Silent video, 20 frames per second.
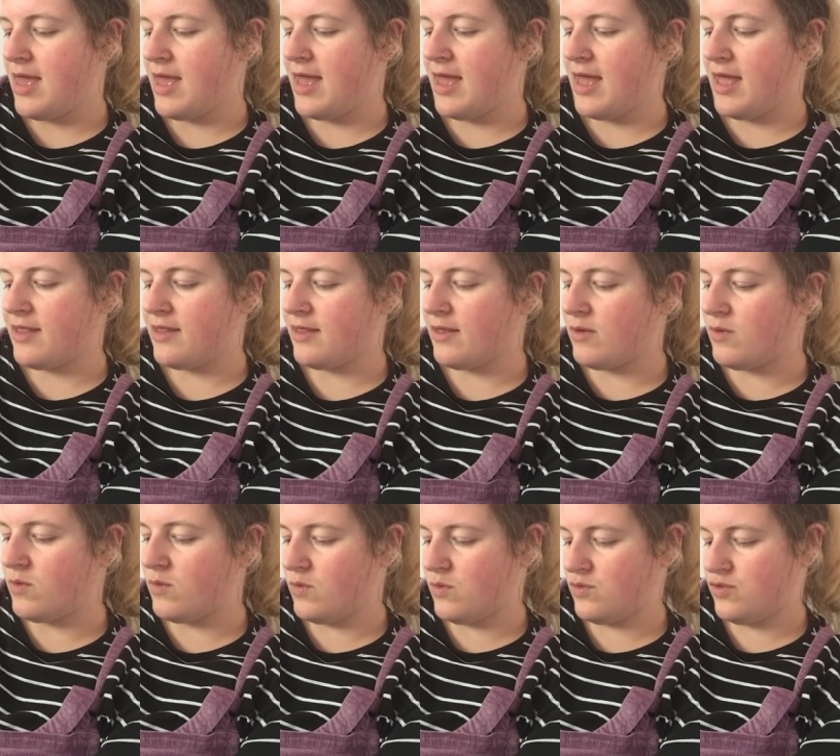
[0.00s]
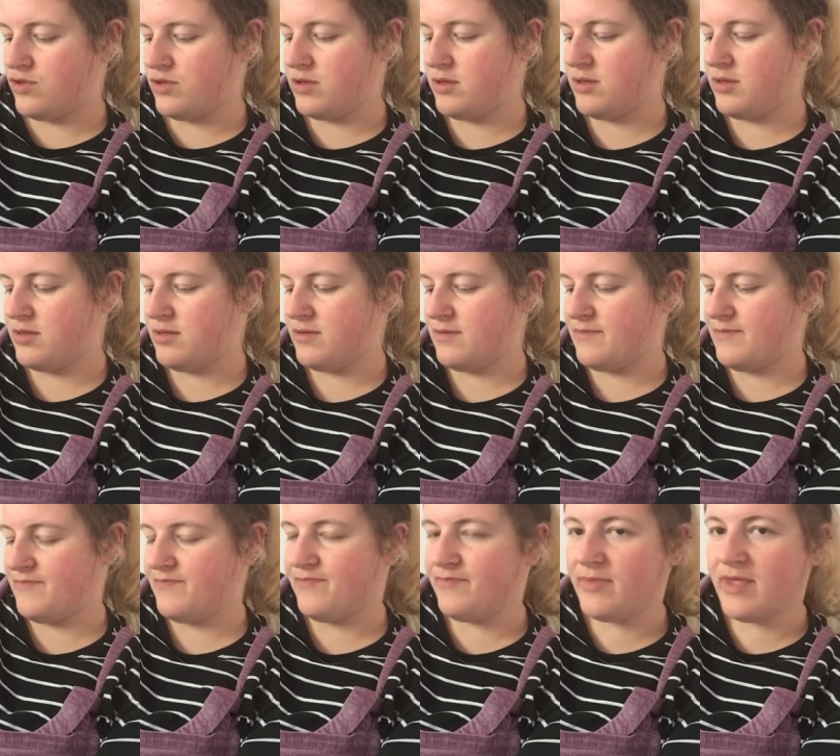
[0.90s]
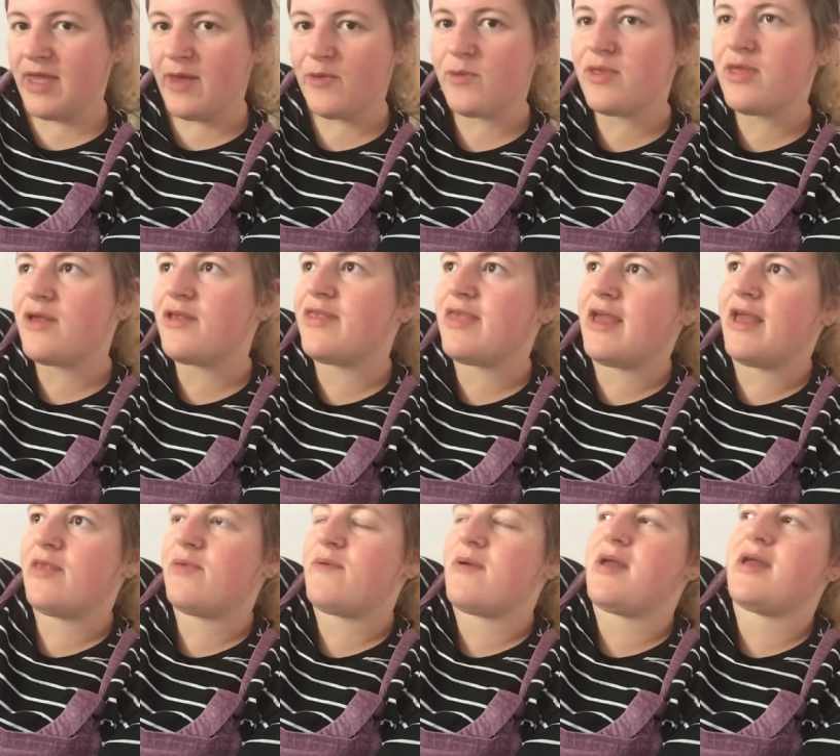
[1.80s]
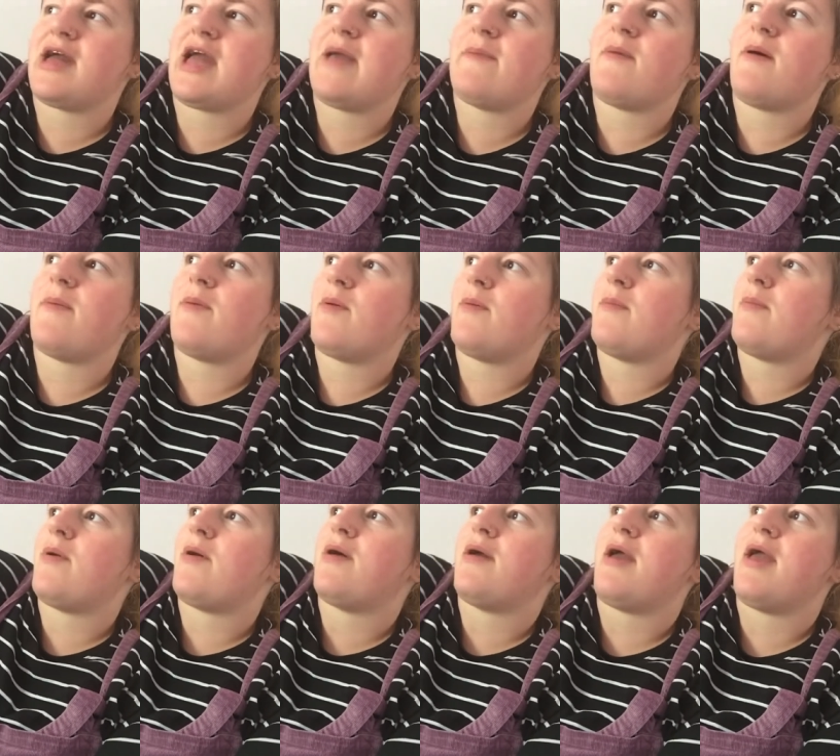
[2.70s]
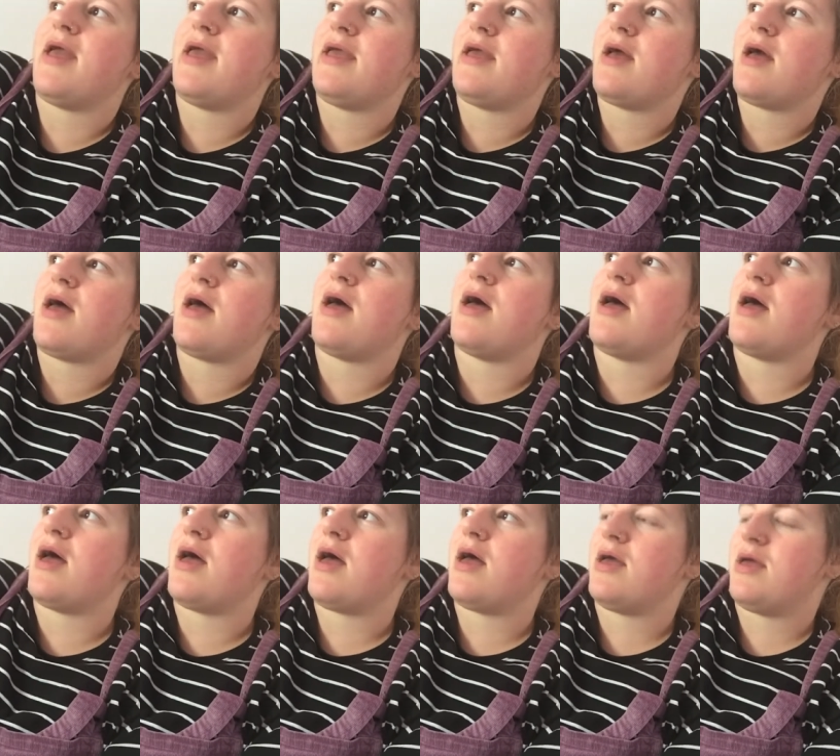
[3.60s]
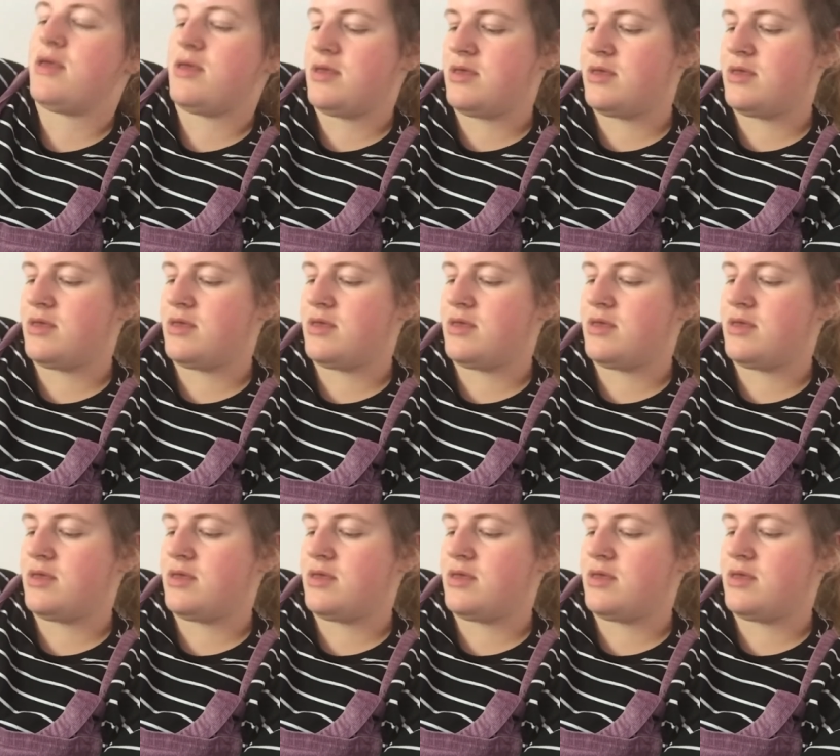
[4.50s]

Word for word: It's gorgeous. It was one of those things where it came up on my uh,